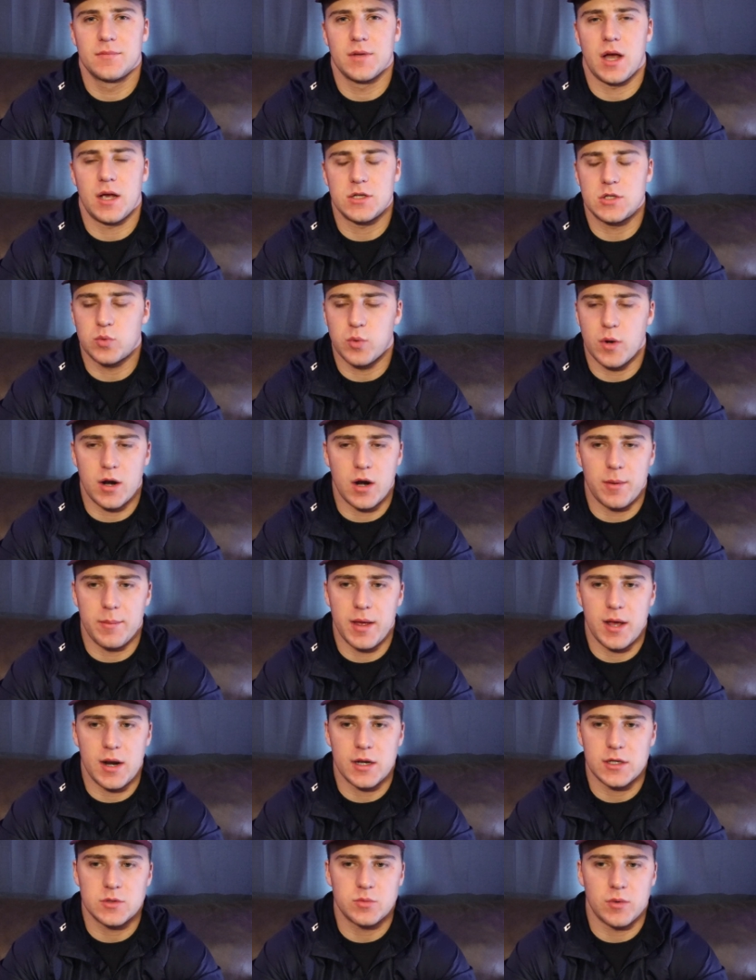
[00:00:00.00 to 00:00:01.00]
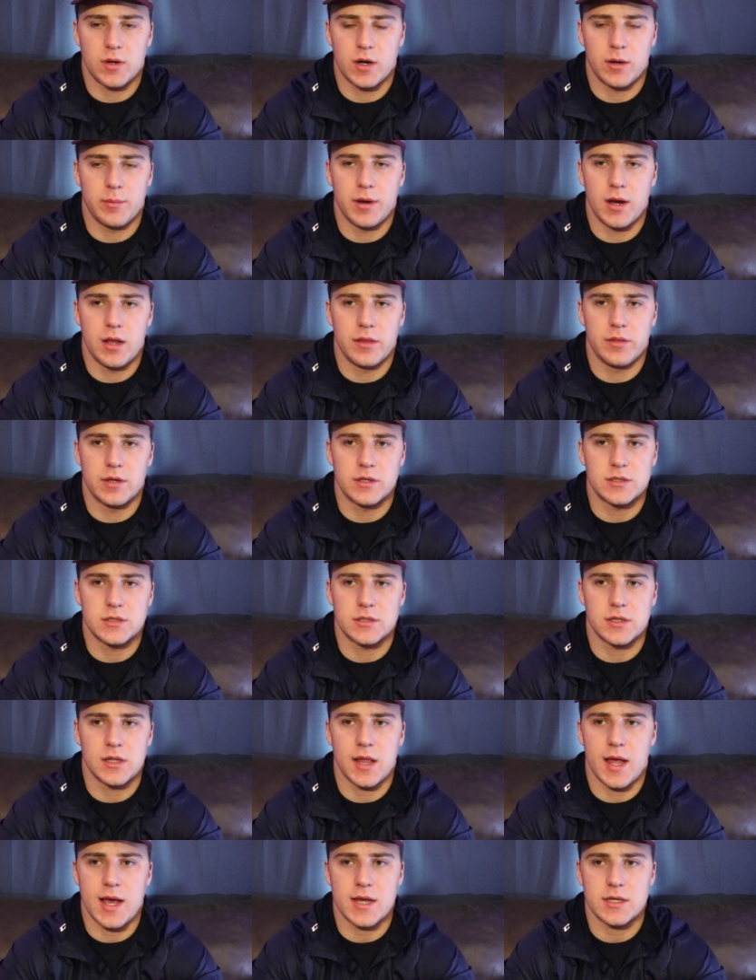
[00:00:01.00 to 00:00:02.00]
I swear, man, this
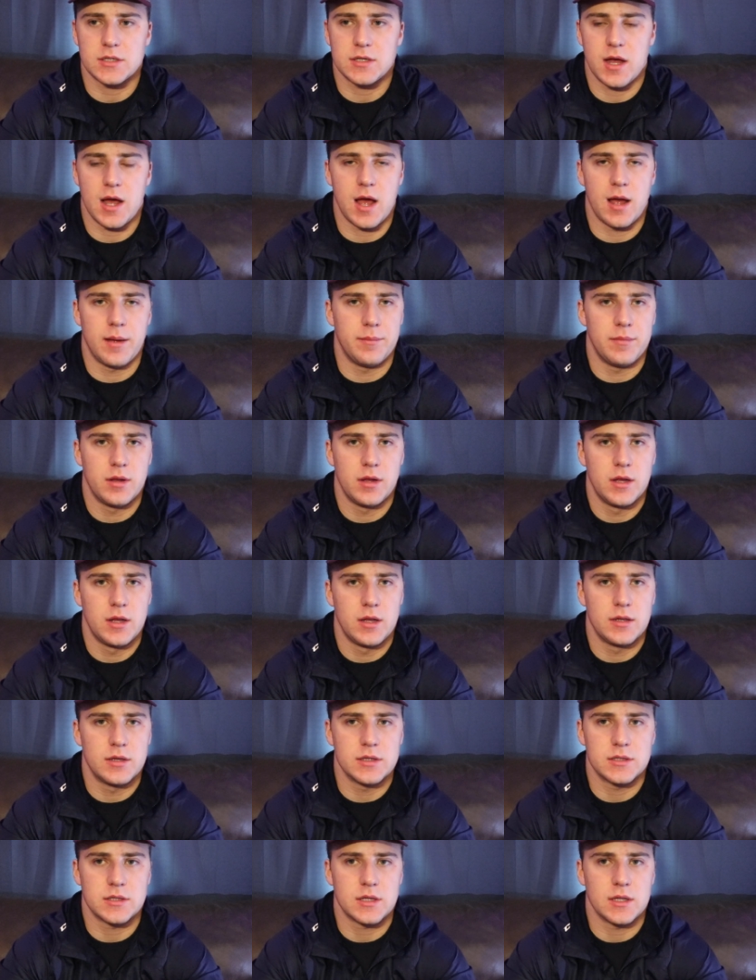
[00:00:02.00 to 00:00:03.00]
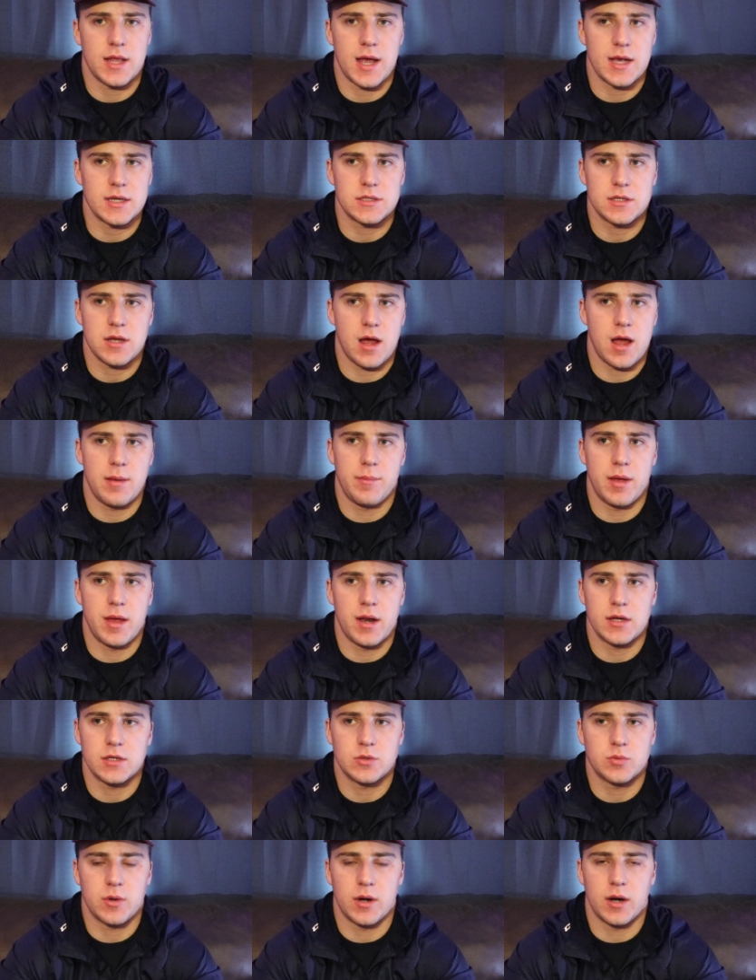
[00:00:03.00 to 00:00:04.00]
is the last time. This is the last time,
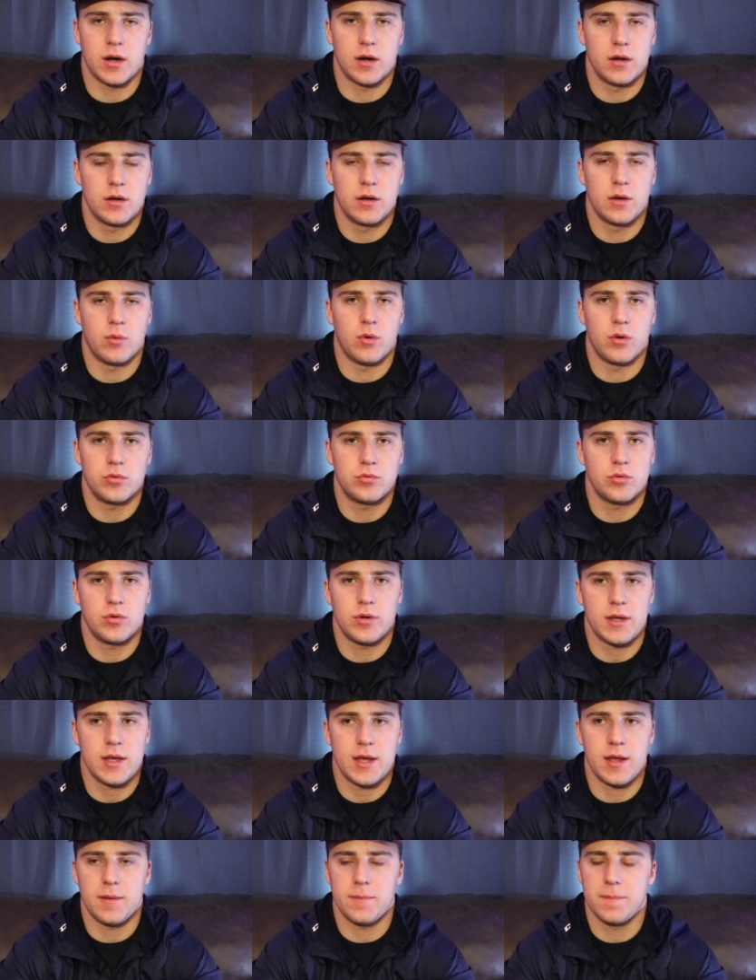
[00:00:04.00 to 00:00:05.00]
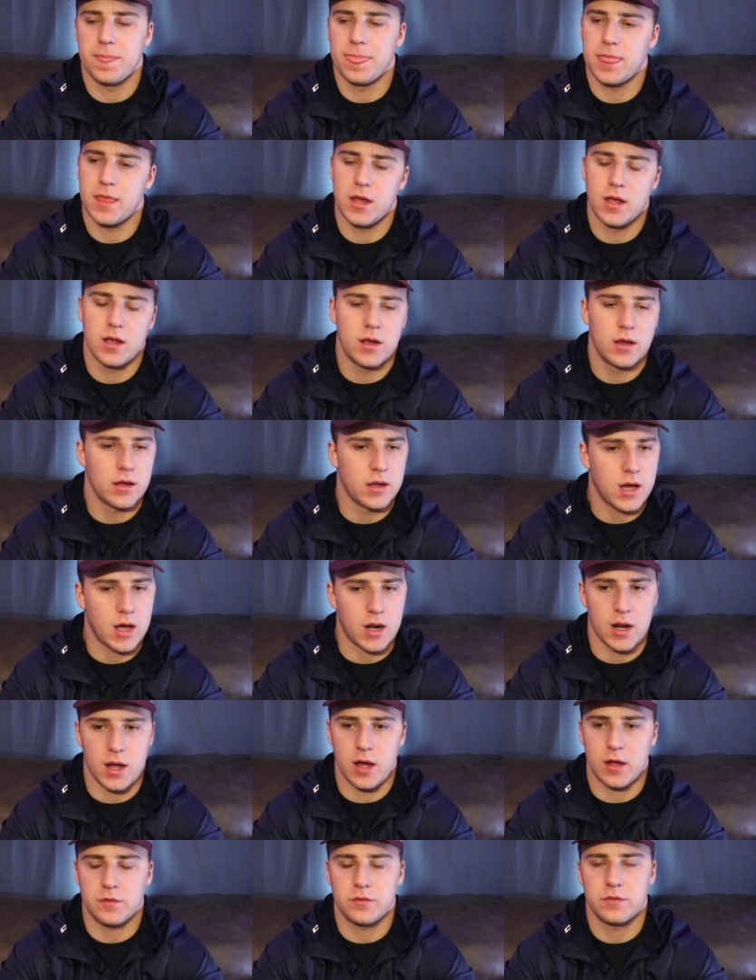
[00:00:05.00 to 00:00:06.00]
man, I swear. I won't do it again.
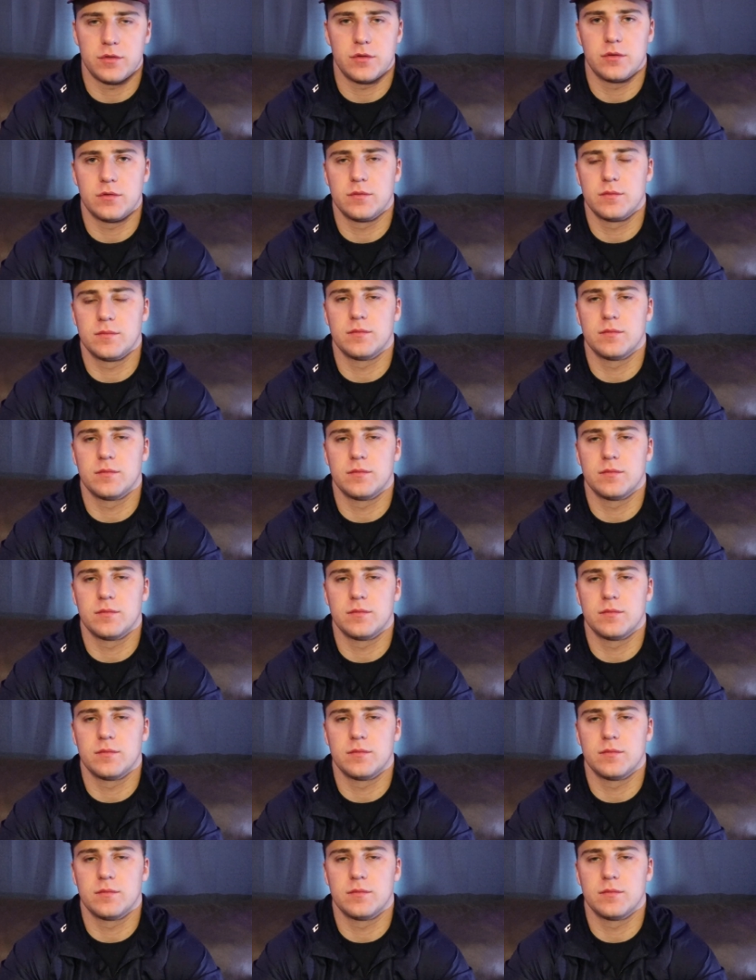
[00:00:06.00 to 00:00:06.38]
Cut off.